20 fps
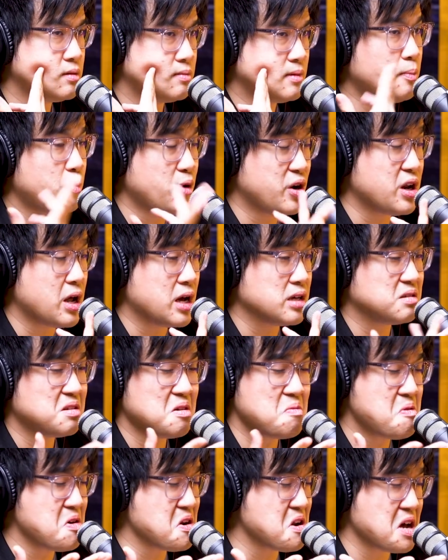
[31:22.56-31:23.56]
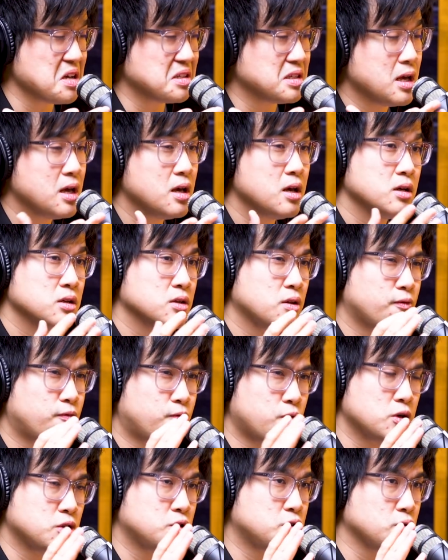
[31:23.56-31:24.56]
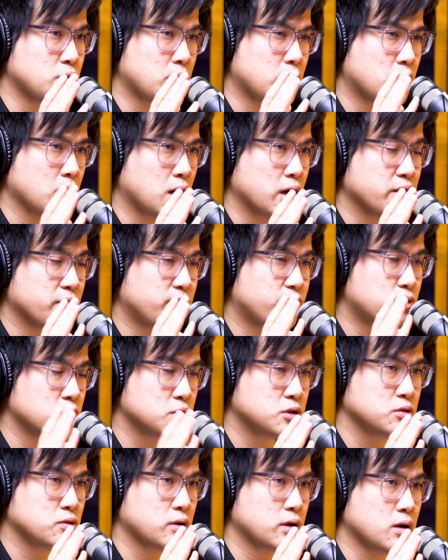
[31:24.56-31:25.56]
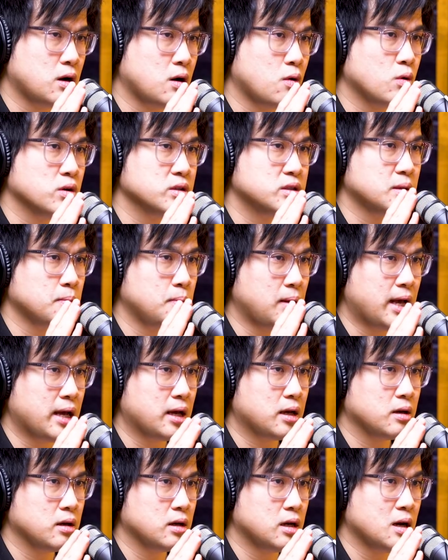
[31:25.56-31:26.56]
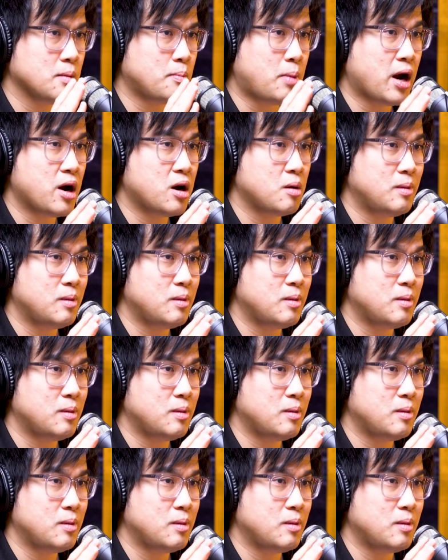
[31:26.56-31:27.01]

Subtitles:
They're pretty nice. So the first shoe I got was the black Pirate